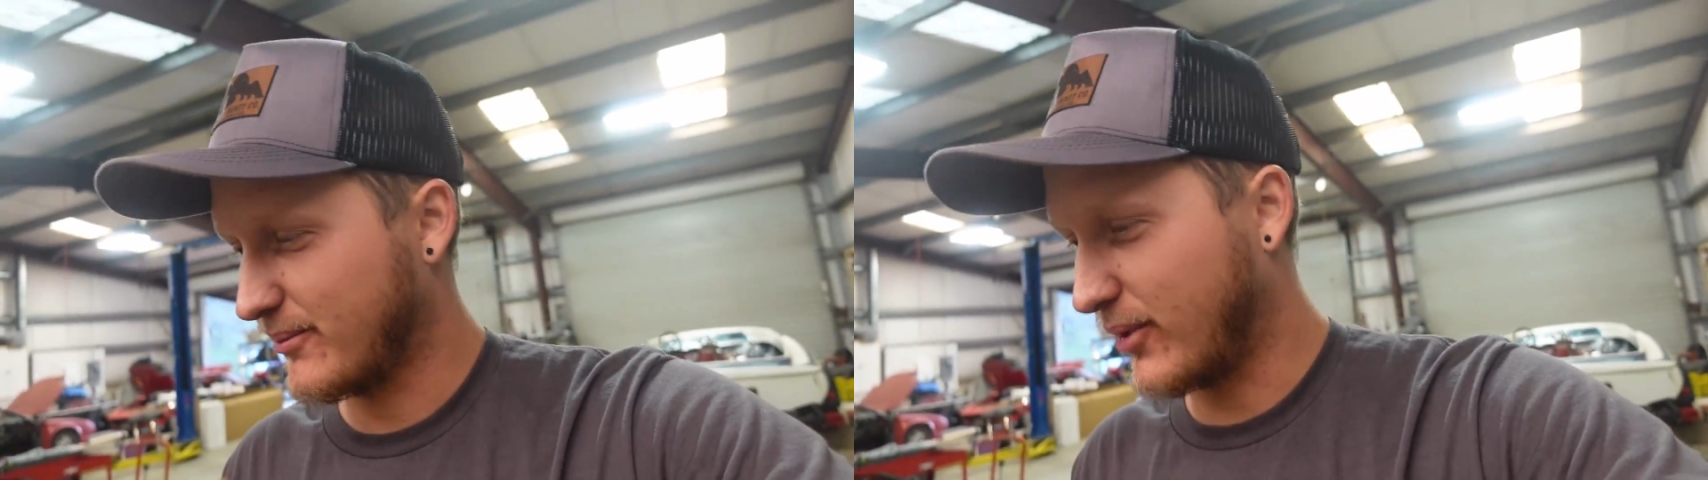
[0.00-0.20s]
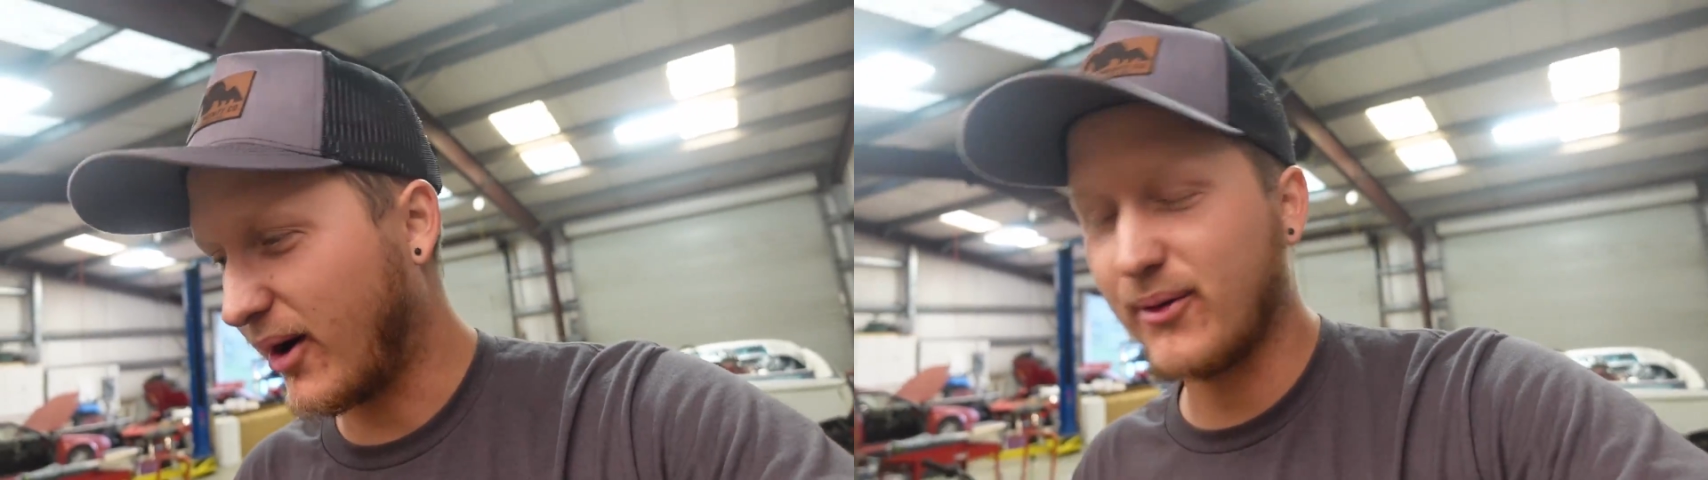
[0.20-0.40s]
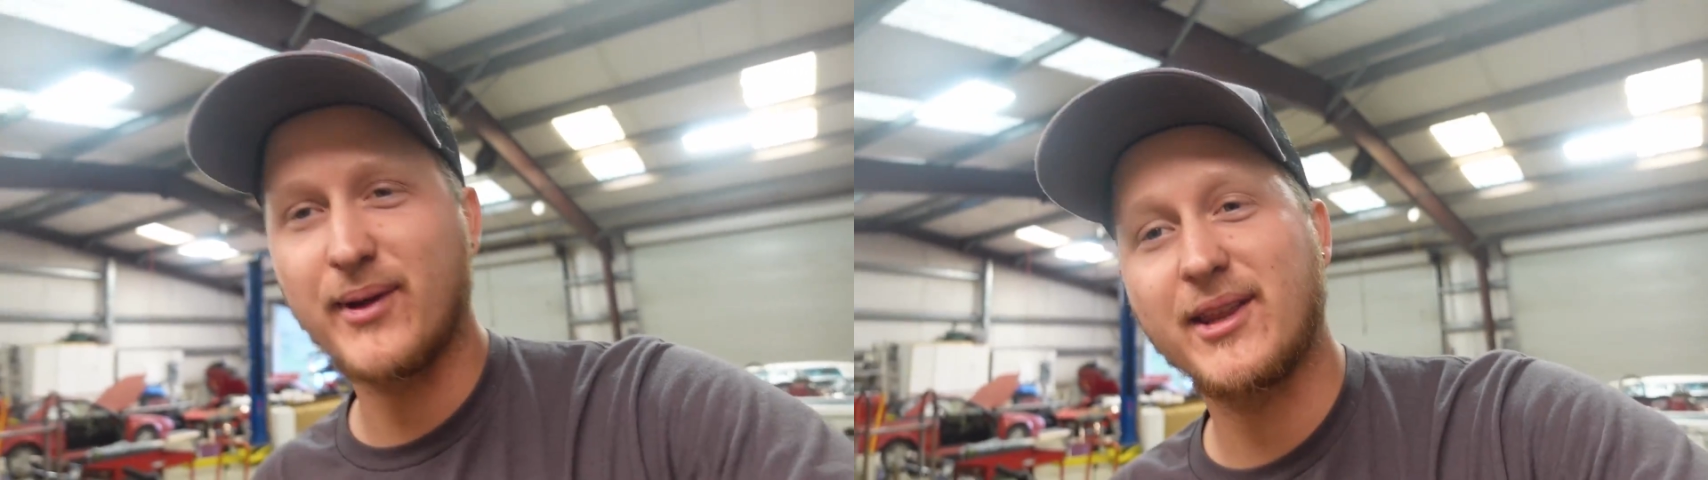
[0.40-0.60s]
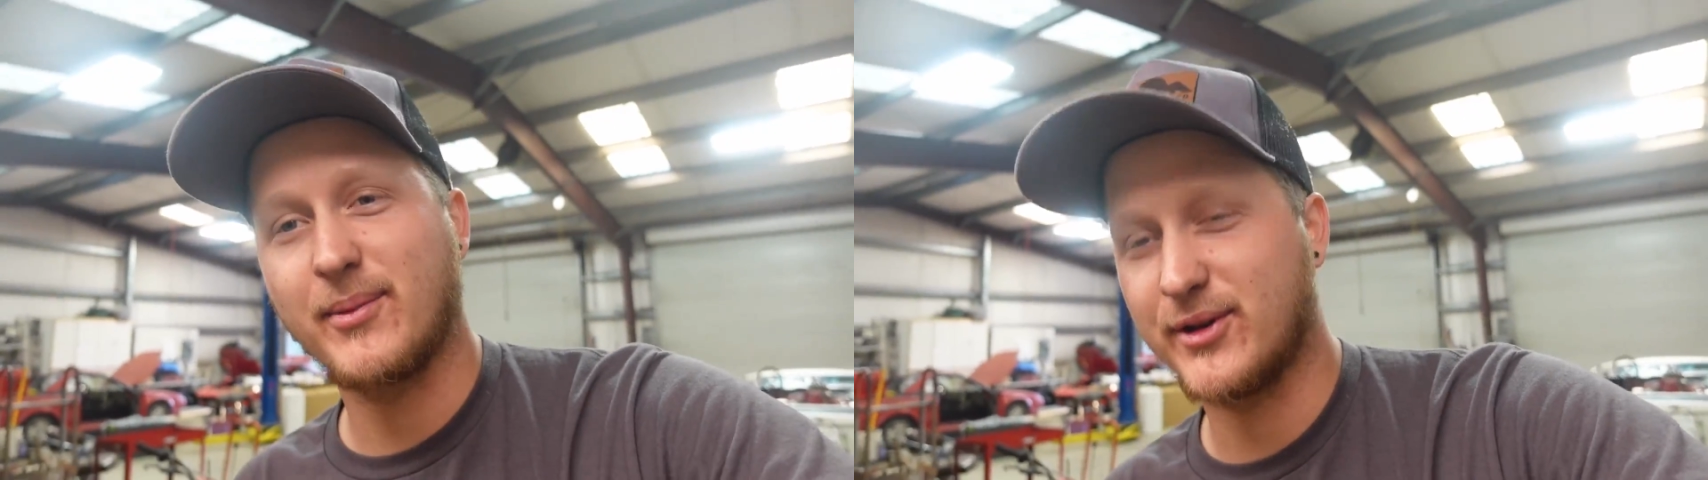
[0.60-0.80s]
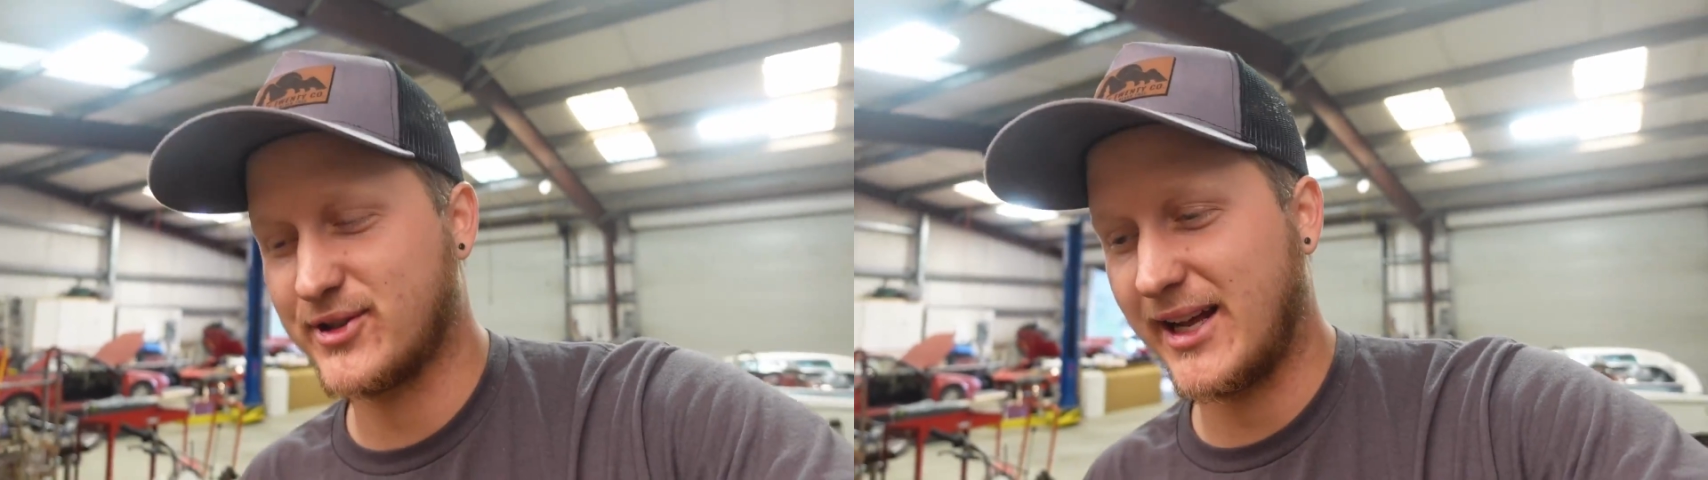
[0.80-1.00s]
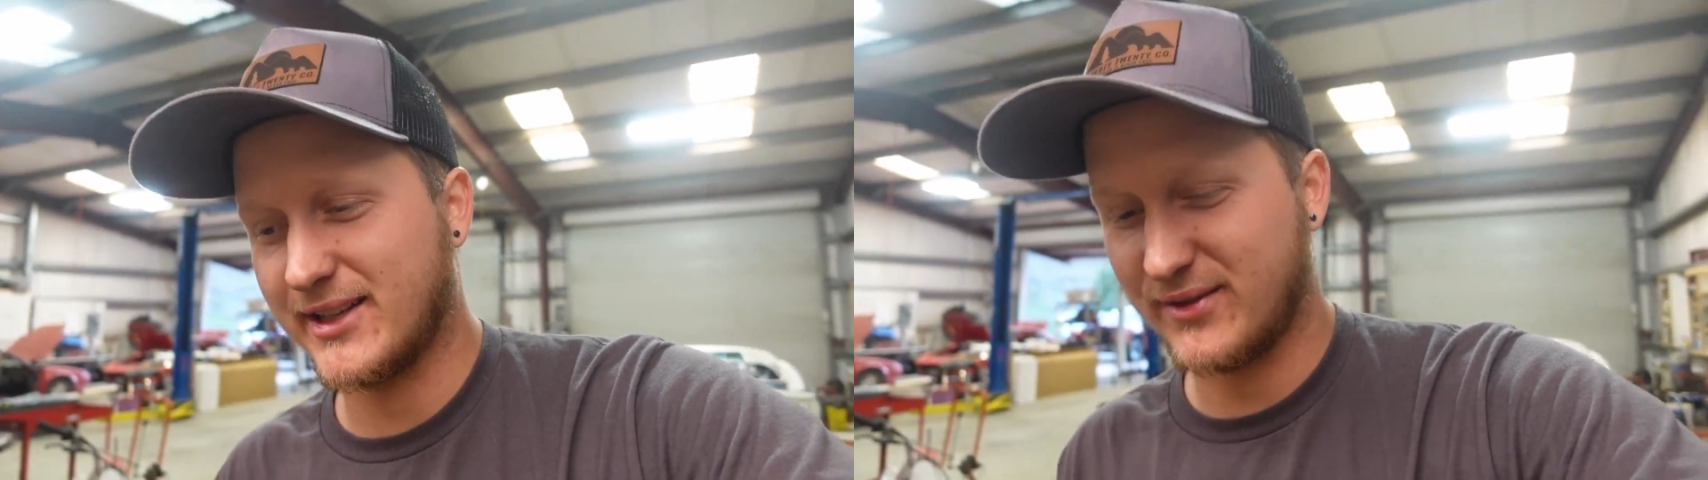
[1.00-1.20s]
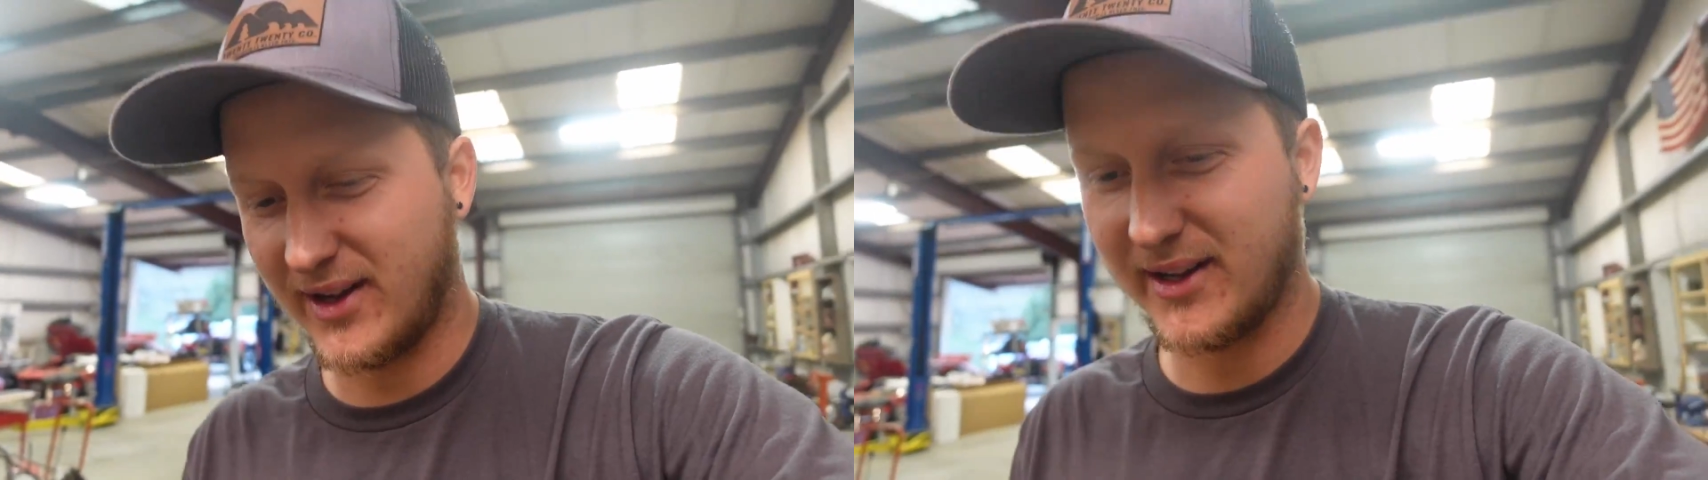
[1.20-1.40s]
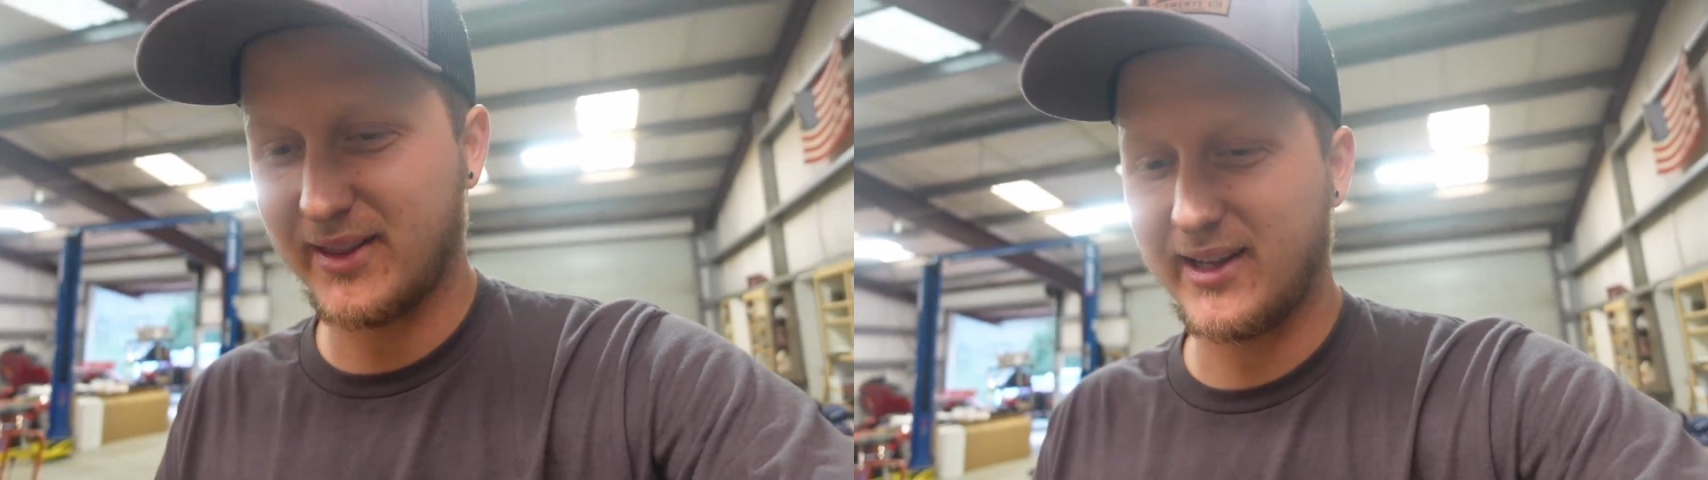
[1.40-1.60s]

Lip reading: probably the most satisfying